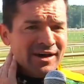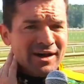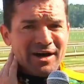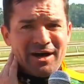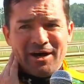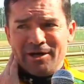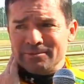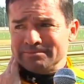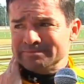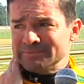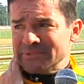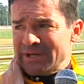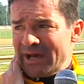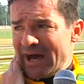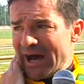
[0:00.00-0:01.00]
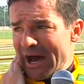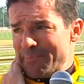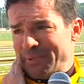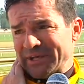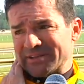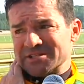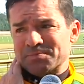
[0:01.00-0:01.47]
Um, I
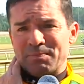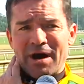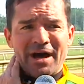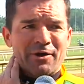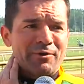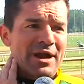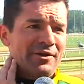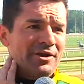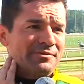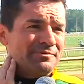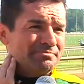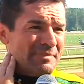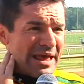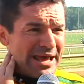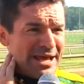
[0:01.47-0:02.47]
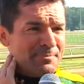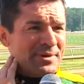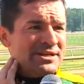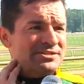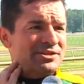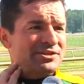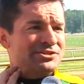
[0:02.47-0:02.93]
picked a spot around the
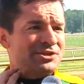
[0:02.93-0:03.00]
apex of the